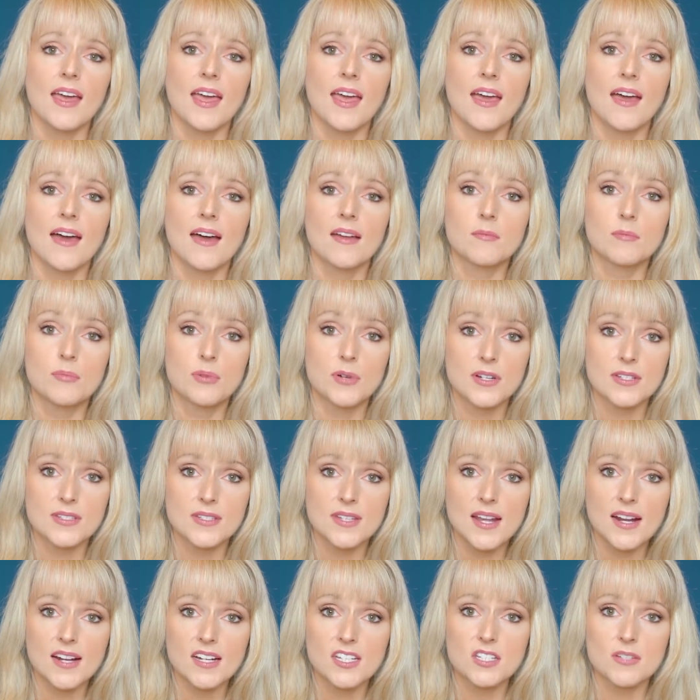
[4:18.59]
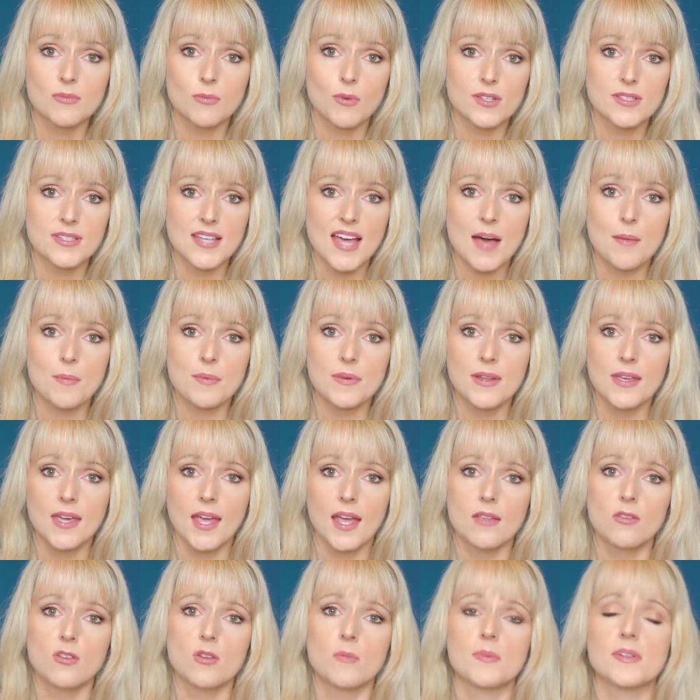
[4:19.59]
and predict what's
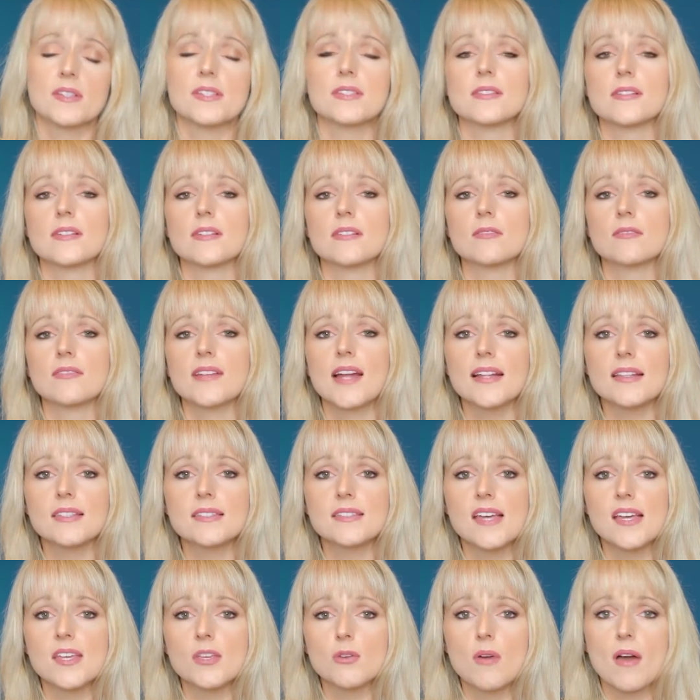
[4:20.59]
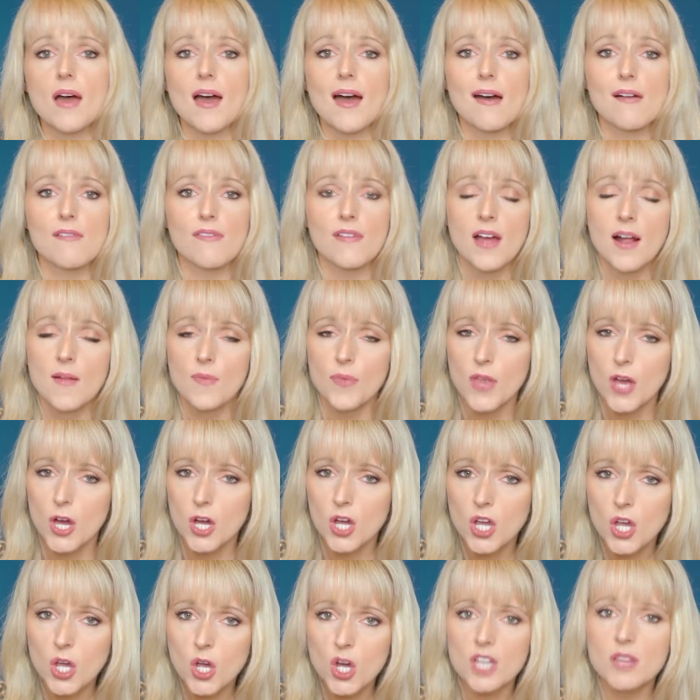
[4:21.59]
happening in your business. So let's say you have
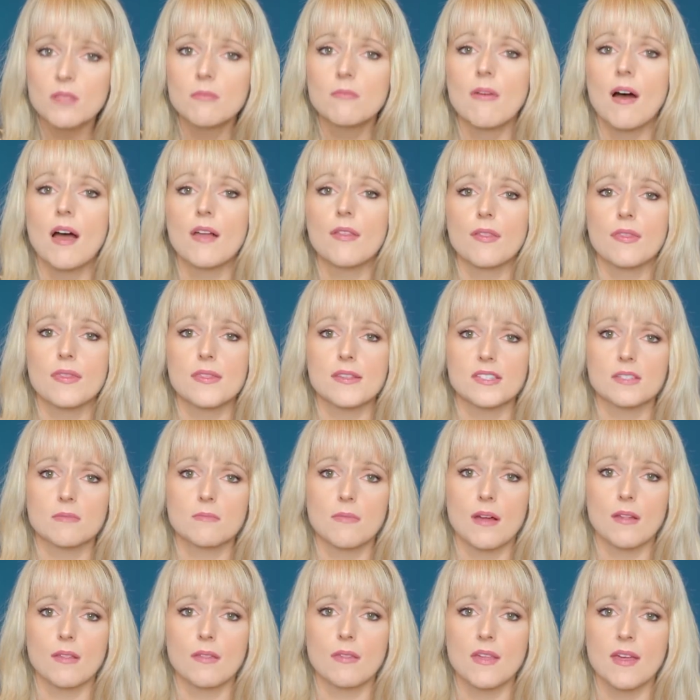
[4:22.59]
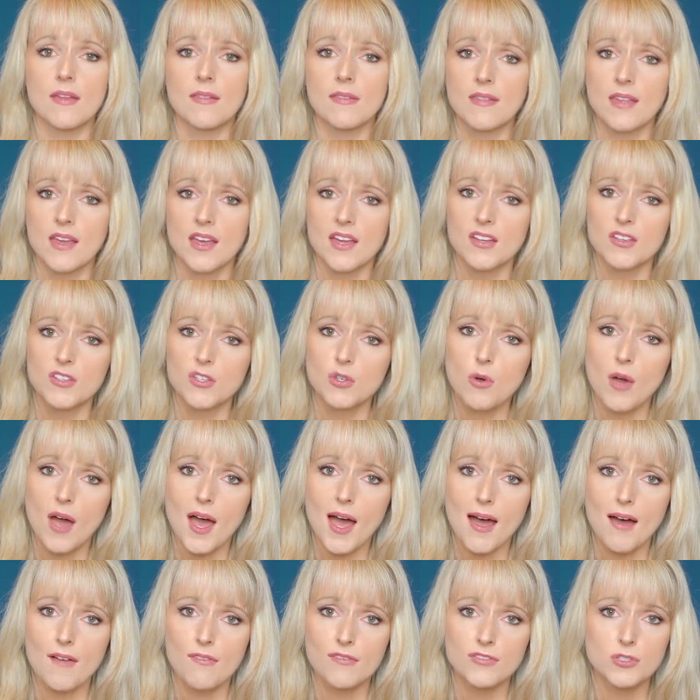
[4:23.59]
a good month this month and you
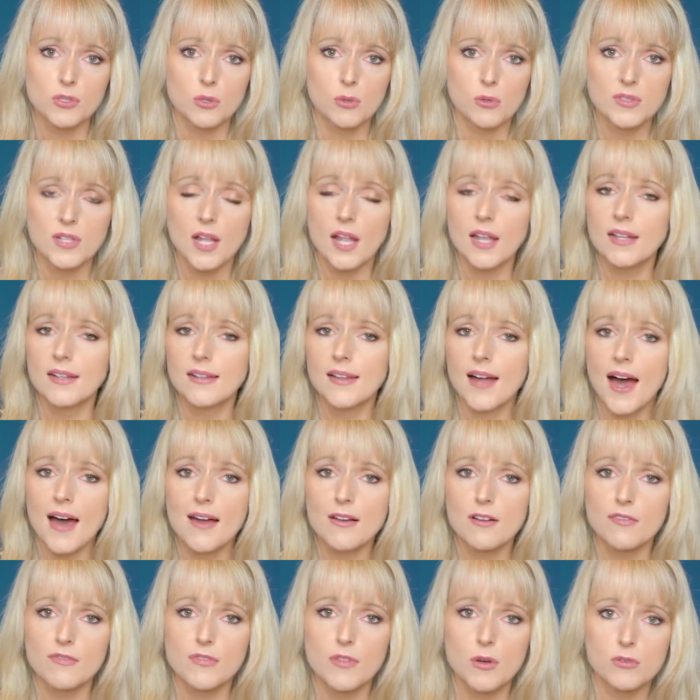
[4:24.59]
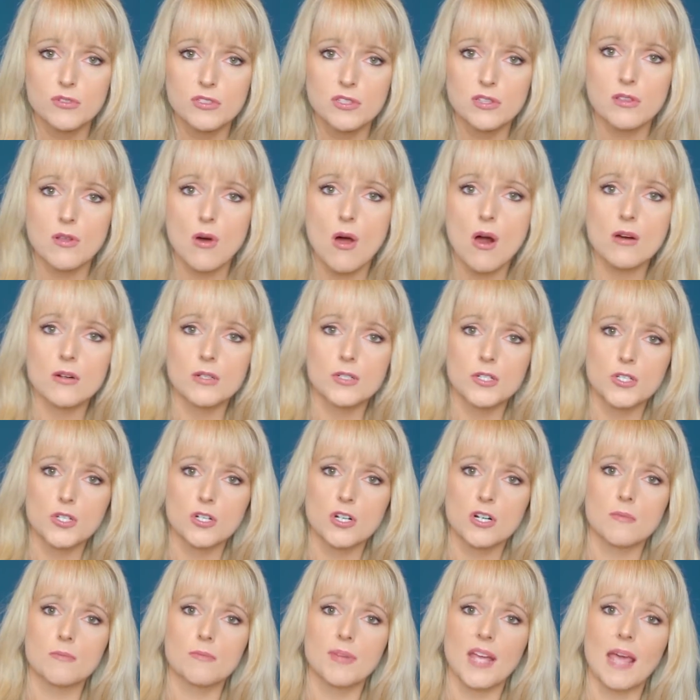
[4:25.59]
have sold a lot of those longer
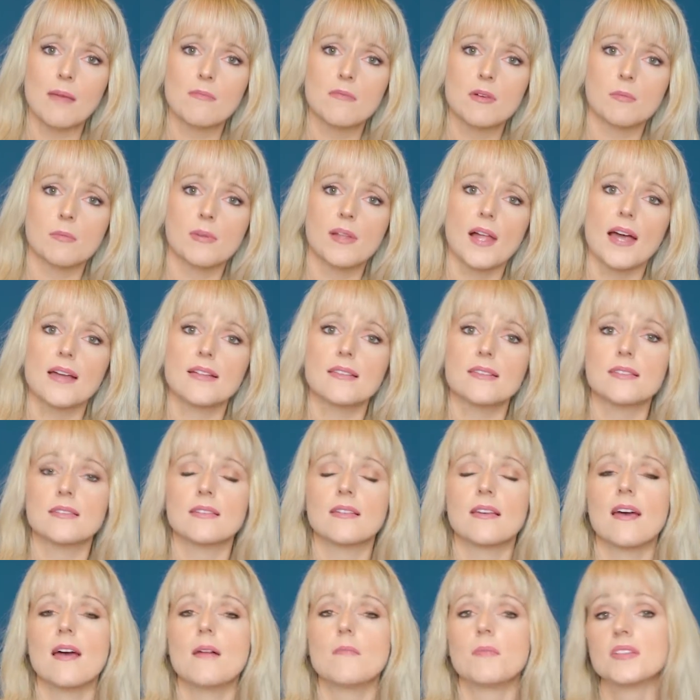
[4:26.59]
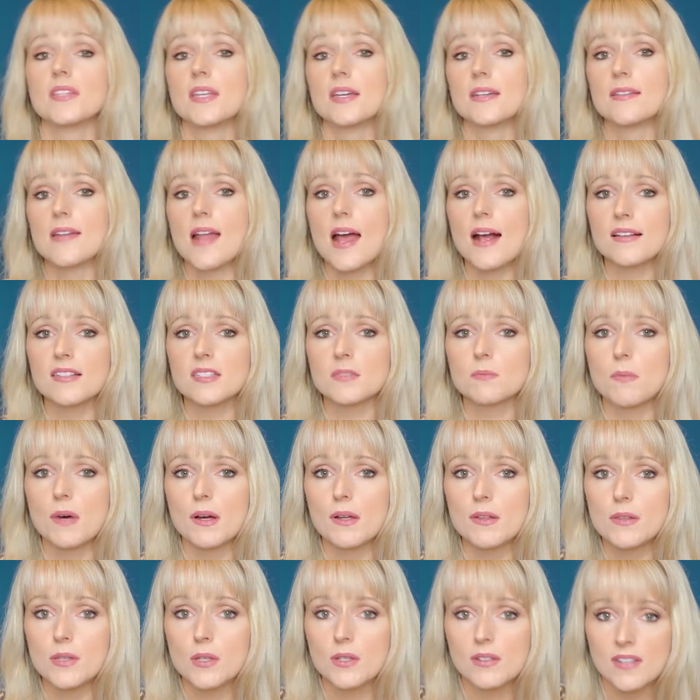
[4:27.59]
term payment plans but then next
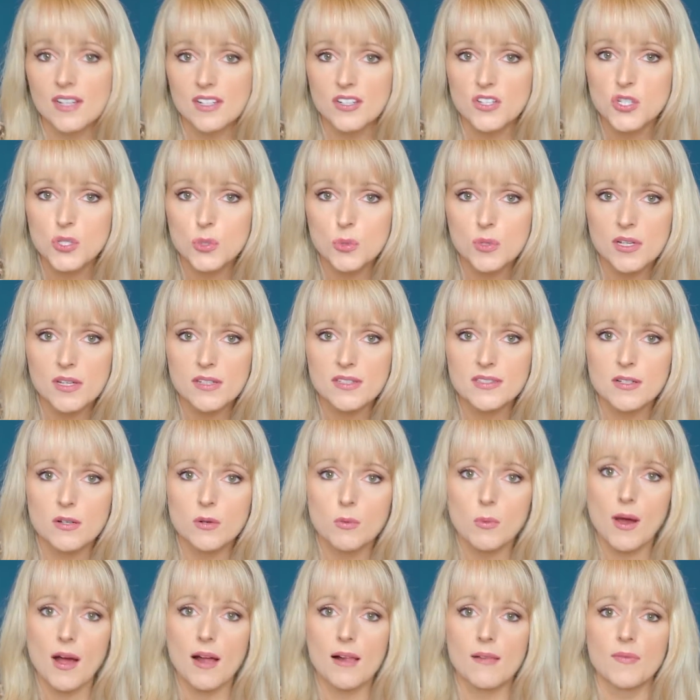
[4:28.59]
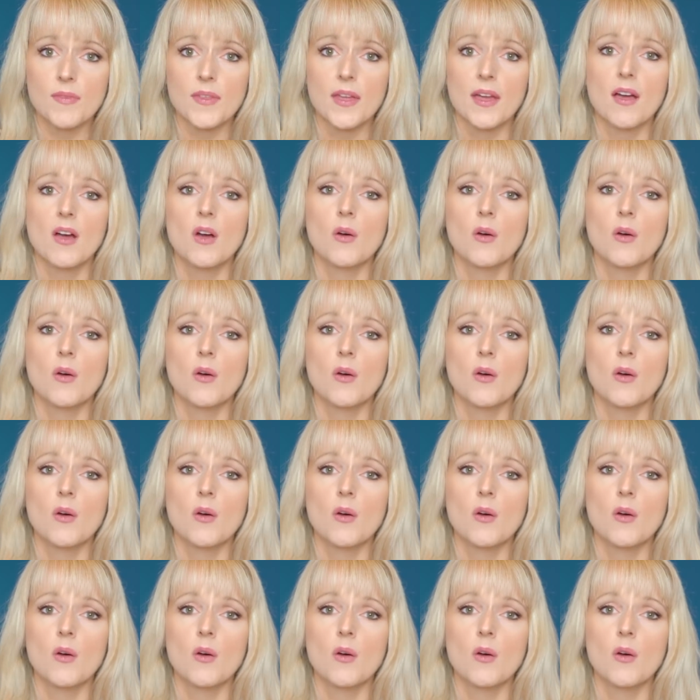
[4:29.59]
month you're not doing so well.